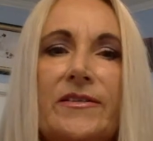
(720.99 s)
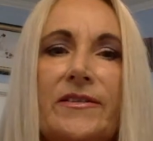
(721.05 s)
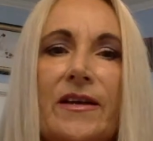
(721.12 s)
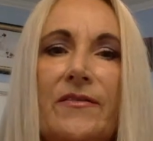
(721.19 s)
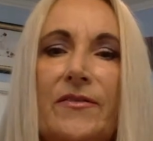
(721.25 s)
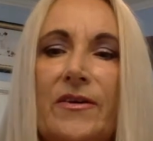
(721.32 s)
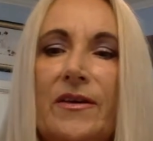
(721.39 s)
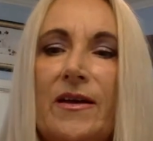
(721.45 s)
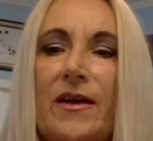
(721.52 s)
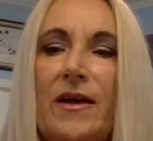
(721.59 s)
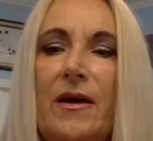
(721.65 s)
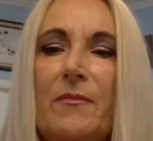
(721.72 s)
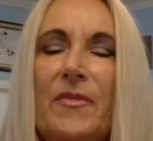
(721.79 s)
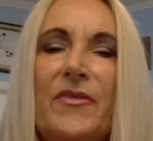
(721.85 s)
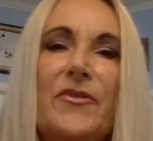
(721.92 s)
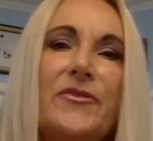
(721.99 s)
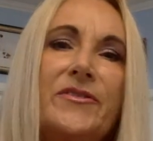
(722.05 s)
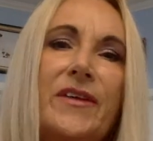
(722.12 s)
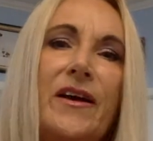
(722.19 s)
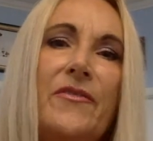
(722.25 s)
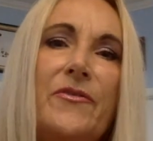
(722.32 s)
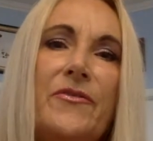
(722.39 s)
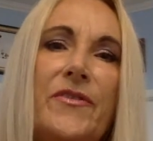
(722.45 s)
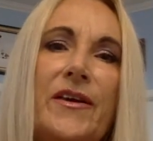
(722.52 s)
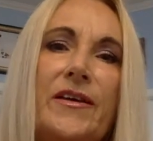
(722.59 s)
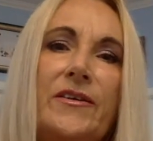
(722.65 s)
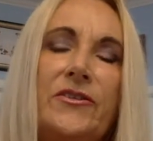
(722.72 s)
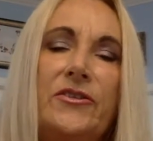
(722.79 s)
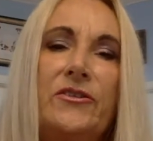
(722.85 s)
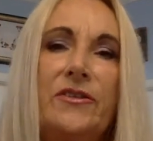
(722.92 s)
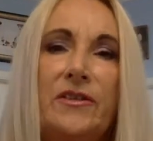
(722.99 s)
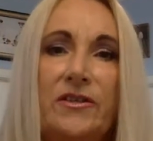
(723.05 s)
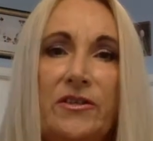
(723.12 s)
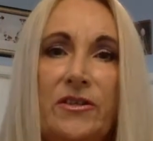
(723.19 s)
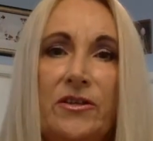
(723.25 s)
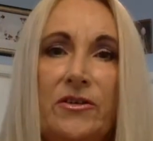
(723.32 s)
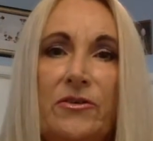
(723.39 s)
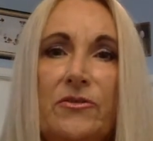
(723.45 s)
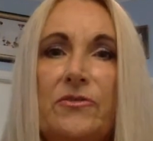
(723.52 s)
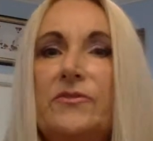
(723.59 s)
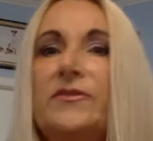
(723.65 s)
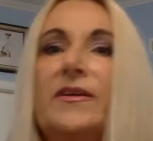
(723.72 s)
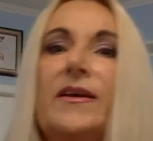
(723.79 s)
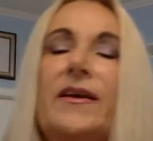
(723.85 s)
of it. But there's other things you can use